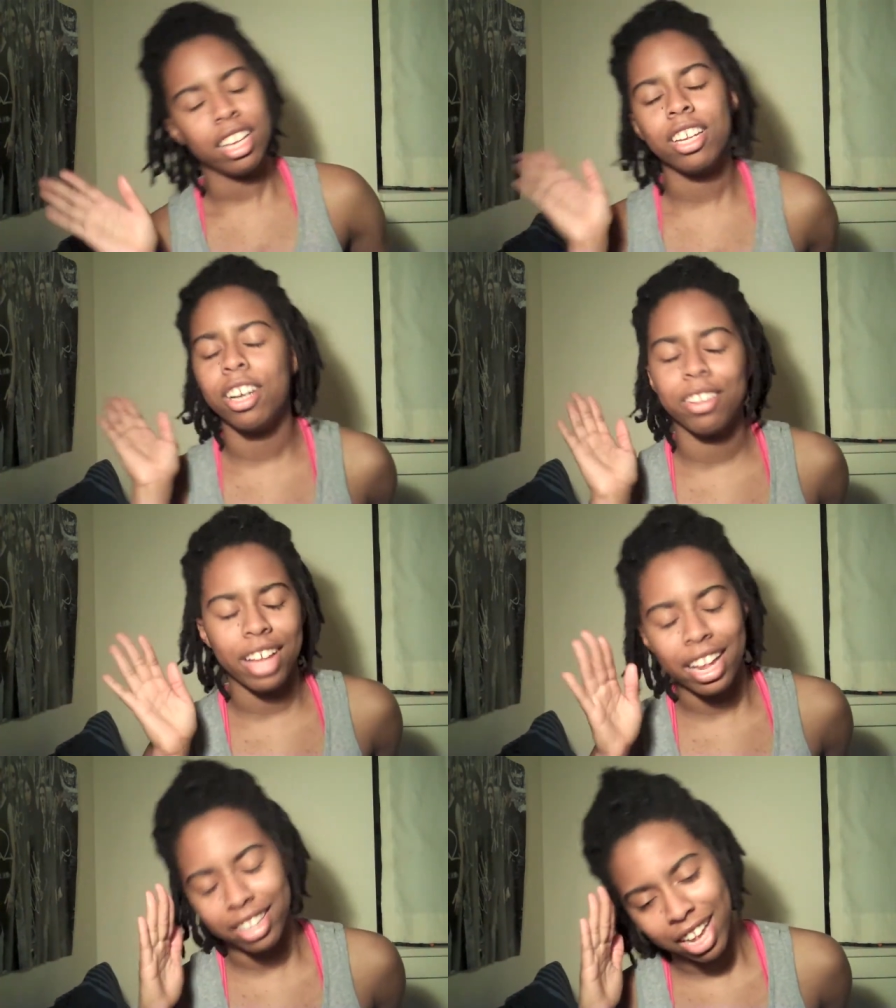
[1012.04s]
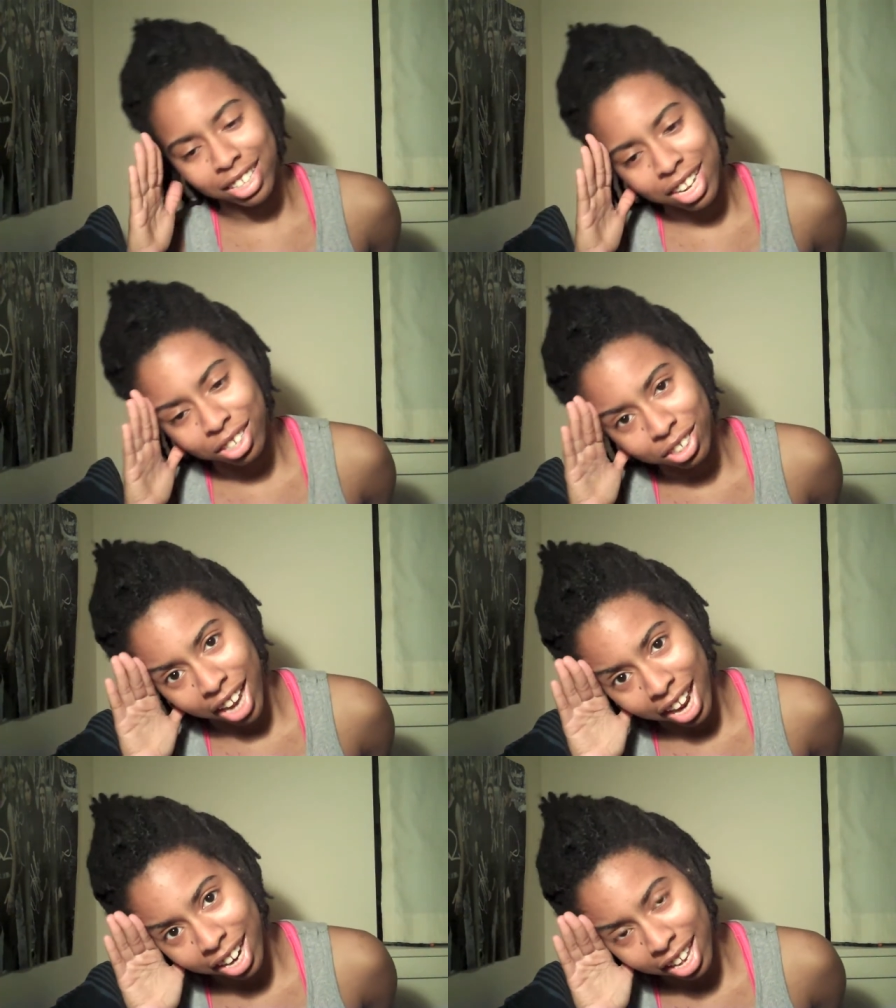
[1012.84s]
You know, that that's
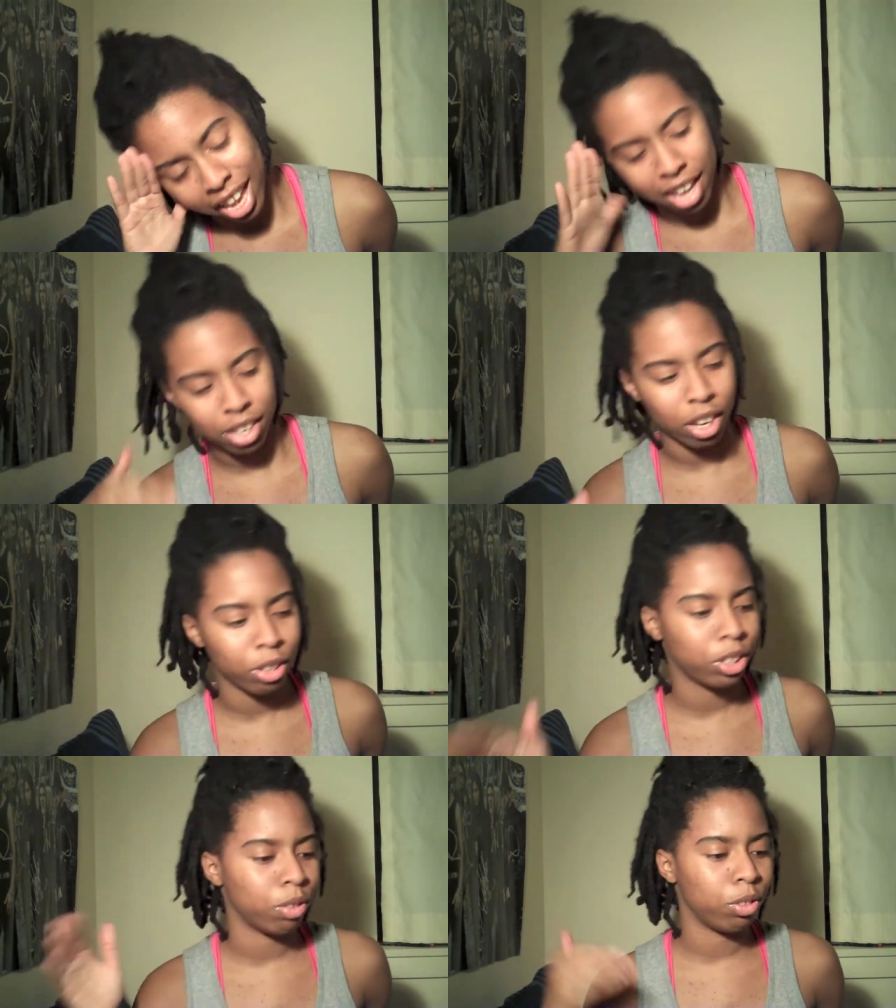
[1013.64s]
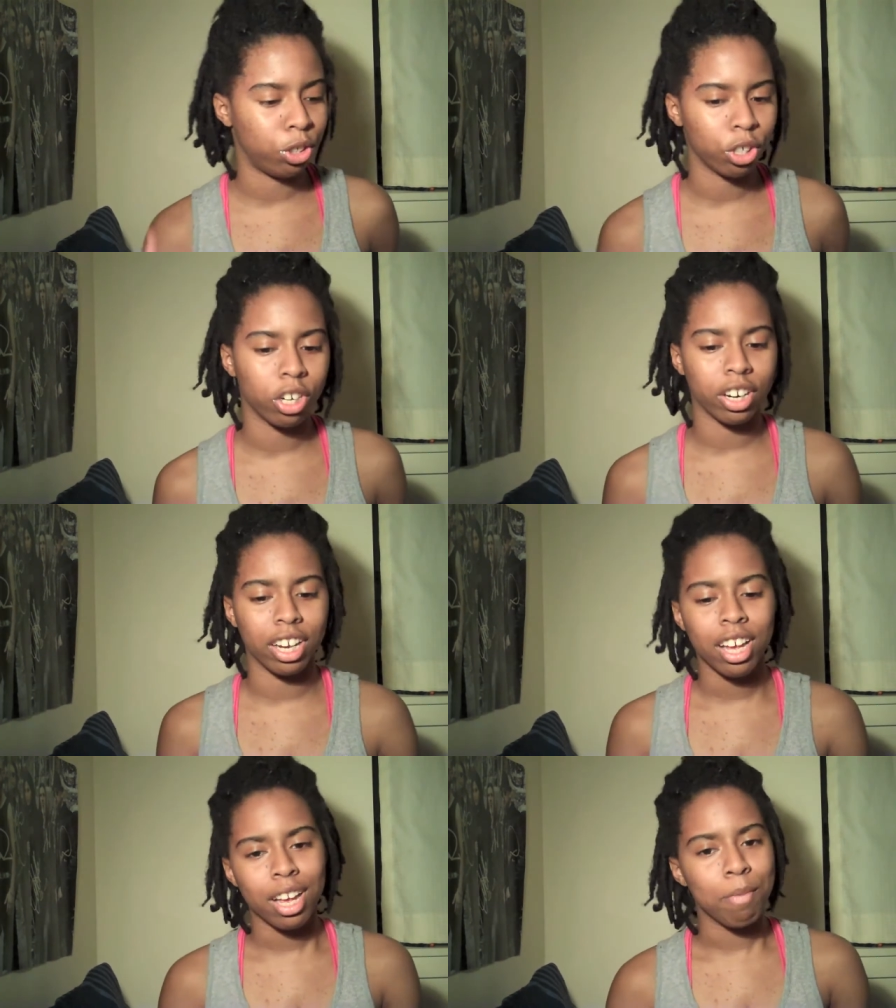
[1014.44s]
entertaining. And also
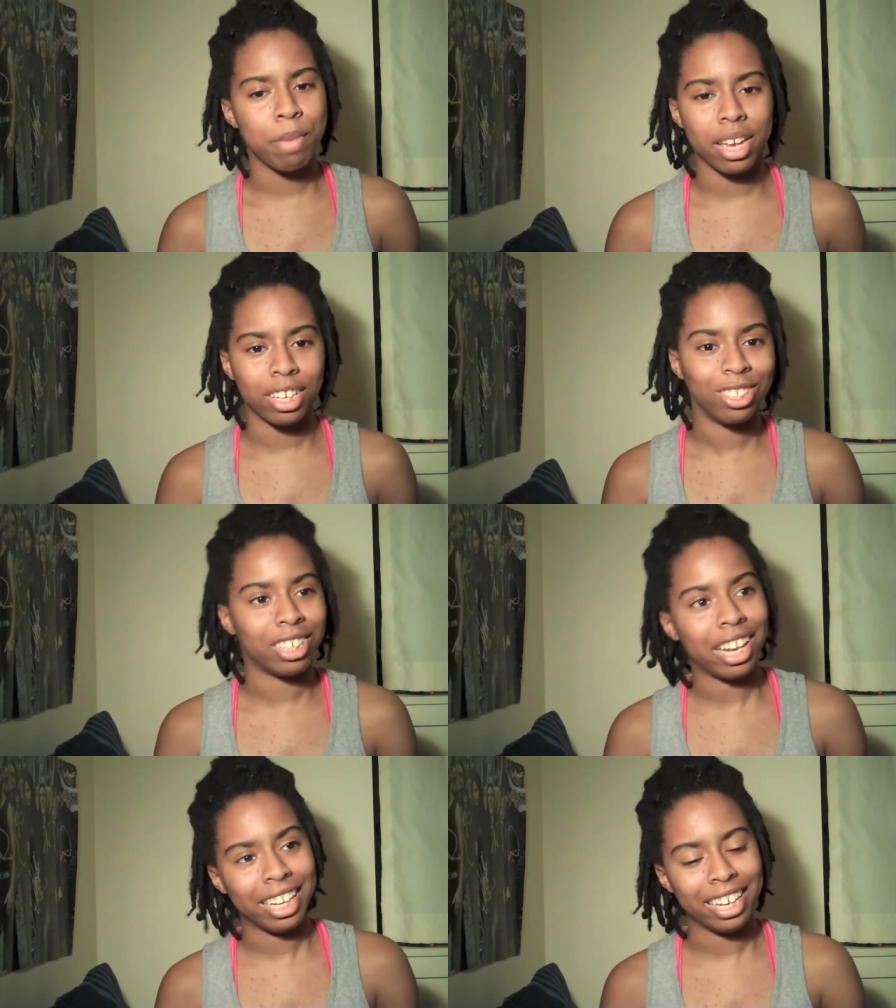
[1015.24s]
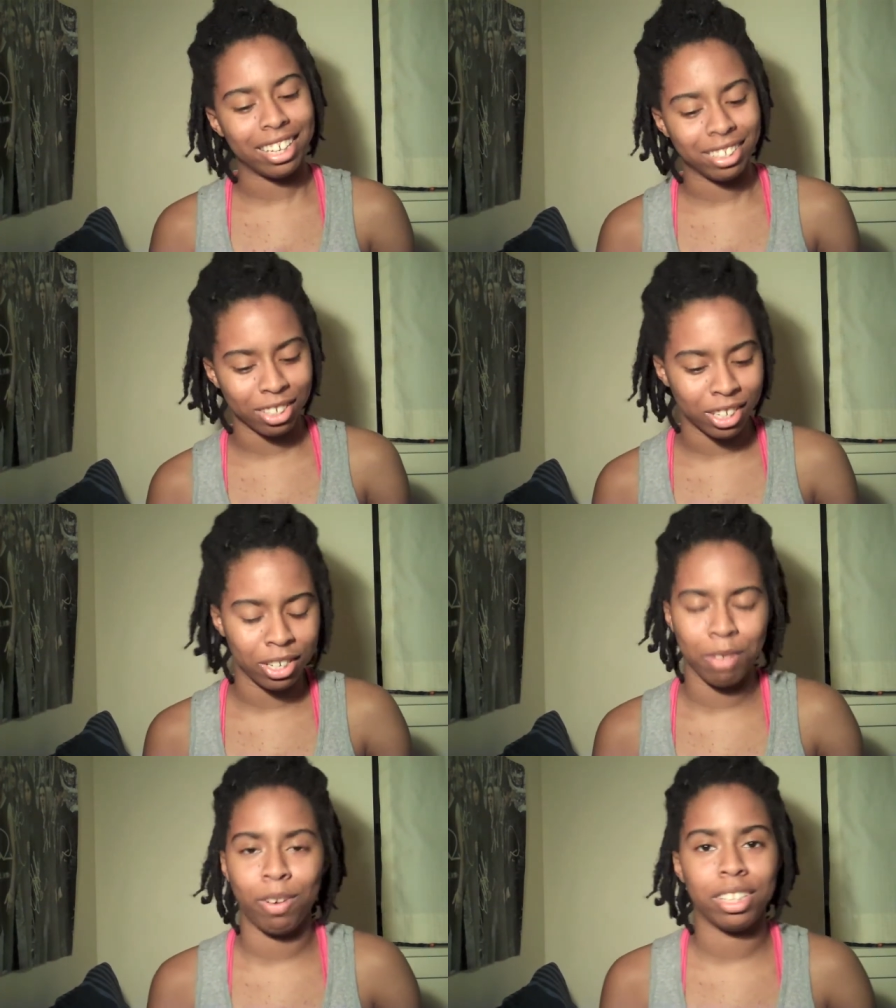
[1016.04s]
Jorah being jelly because, you know,
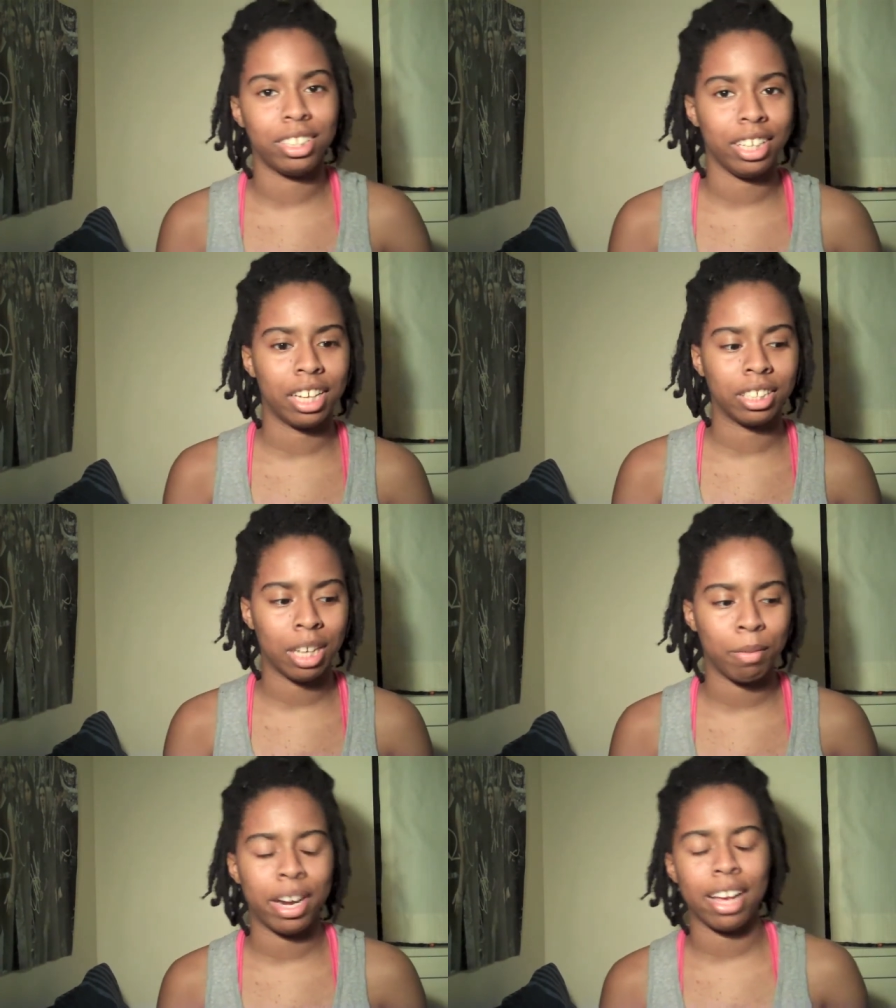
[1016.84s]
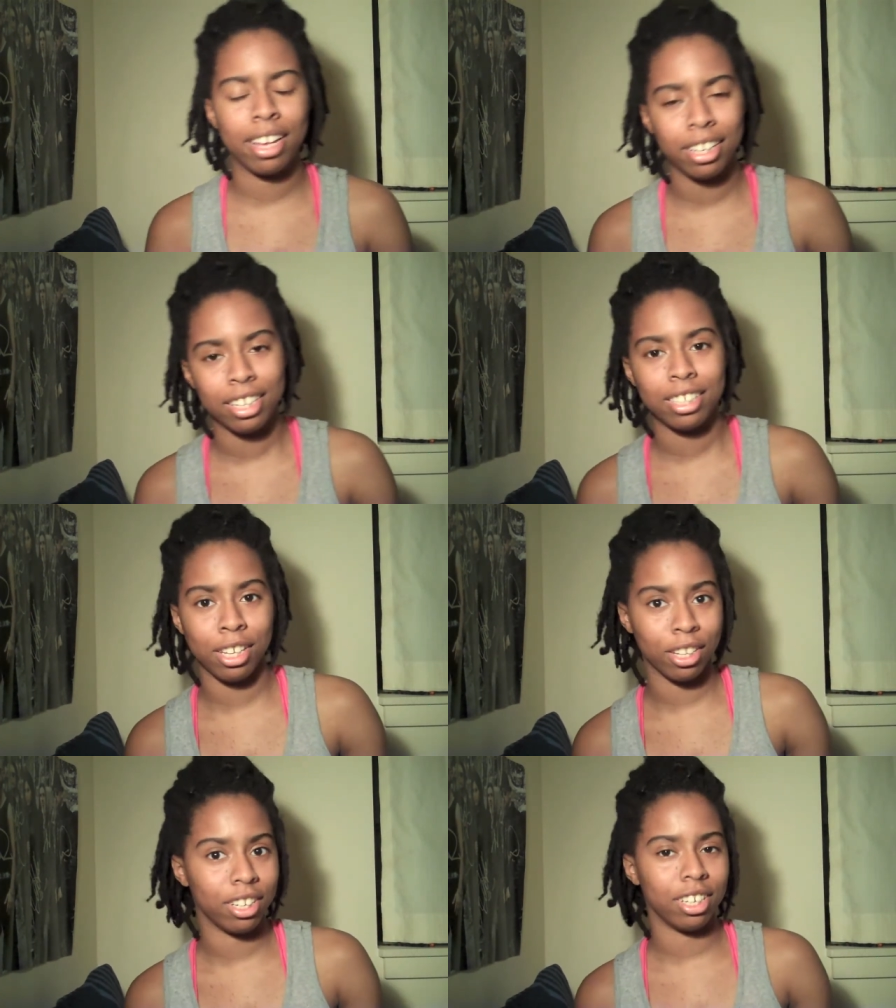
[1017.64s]
he wants to get some of that
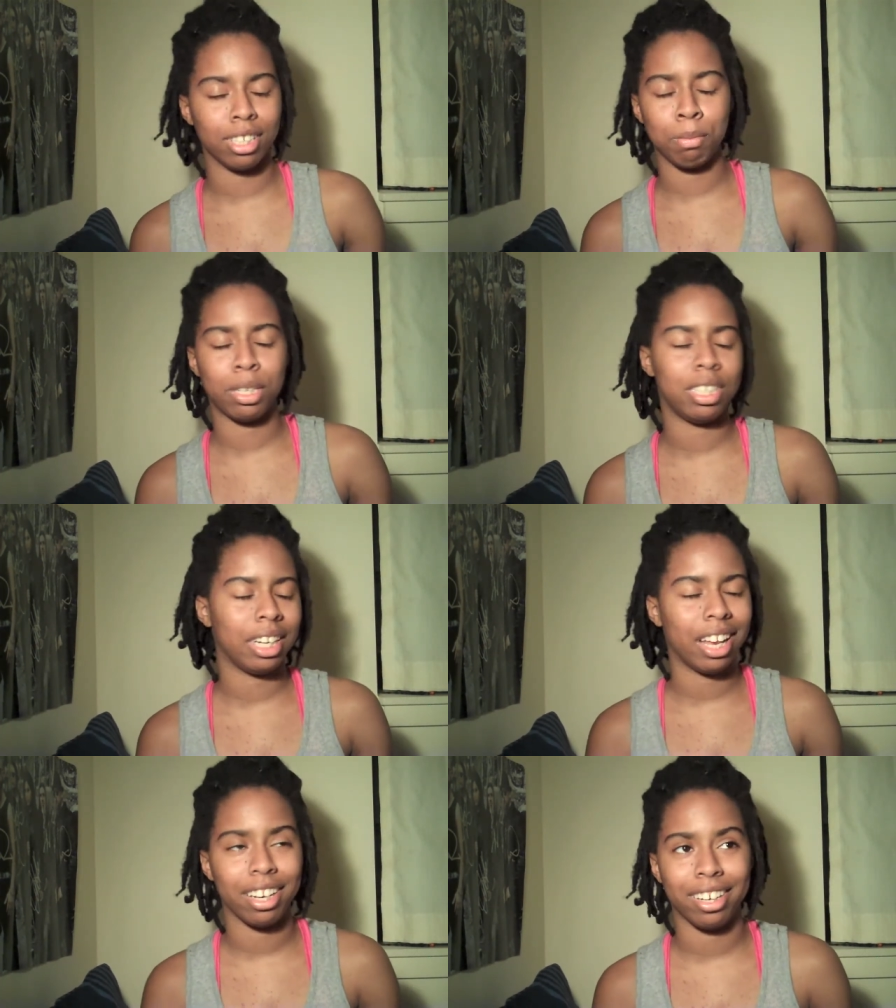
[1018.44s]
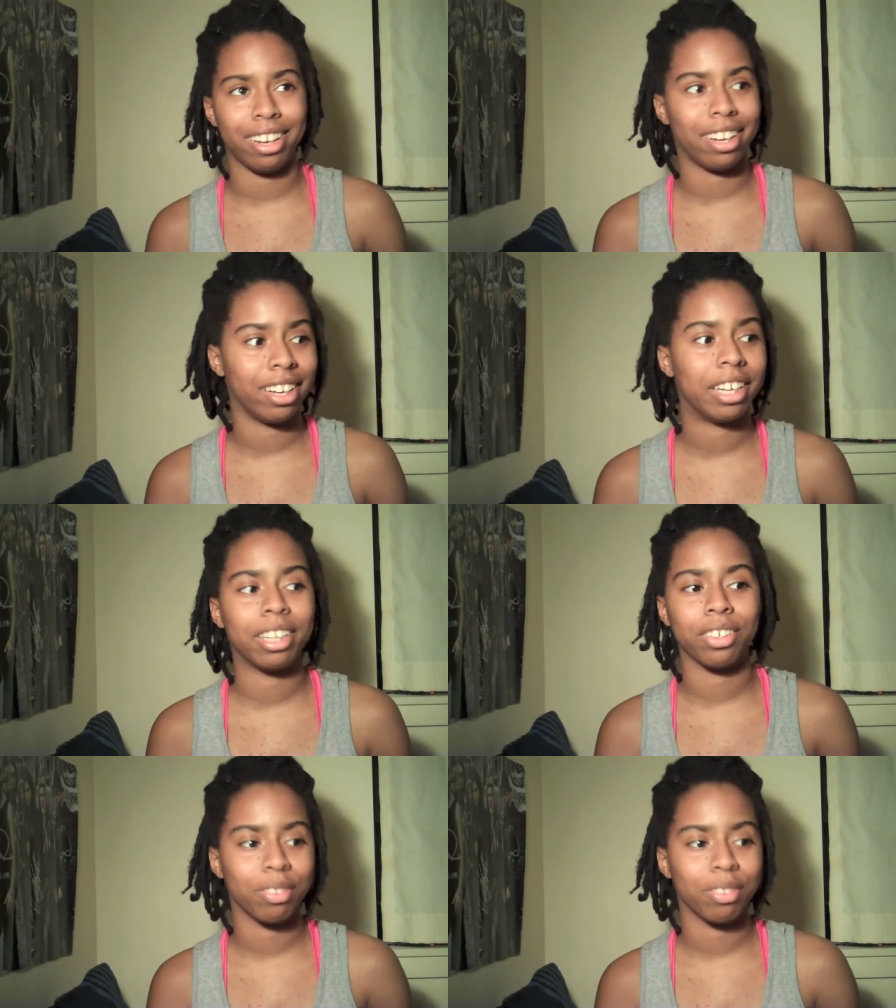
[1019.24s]
Khaleesi goodness, but she like, nah,